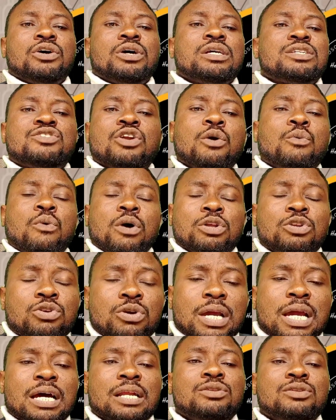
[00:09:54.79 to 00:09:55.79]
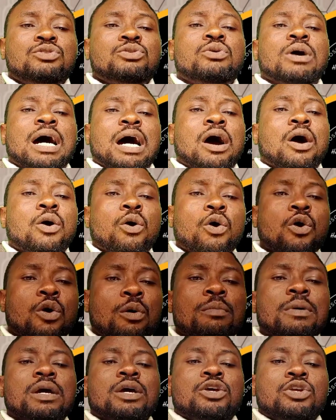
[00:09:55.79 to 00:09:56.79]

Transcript: It's not what you can do at home.